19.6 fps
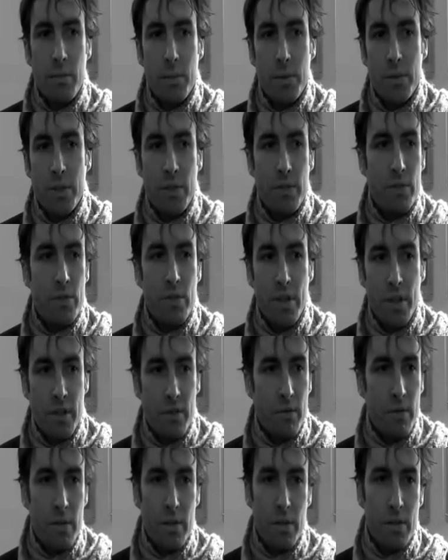where they've
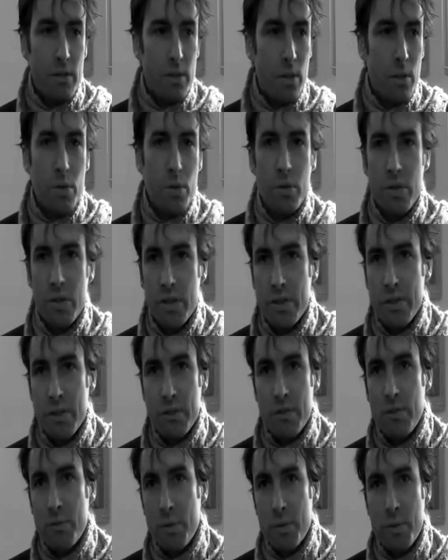saved the local
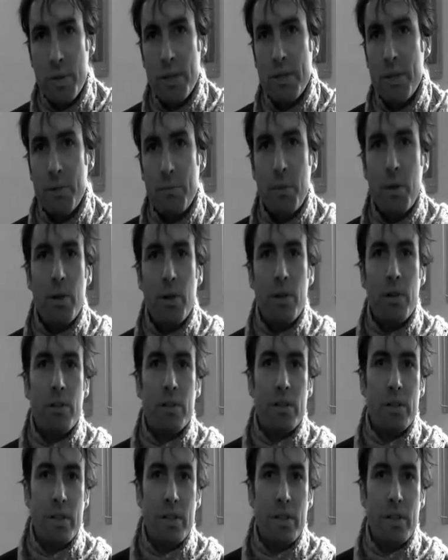theater from the wrecking ball,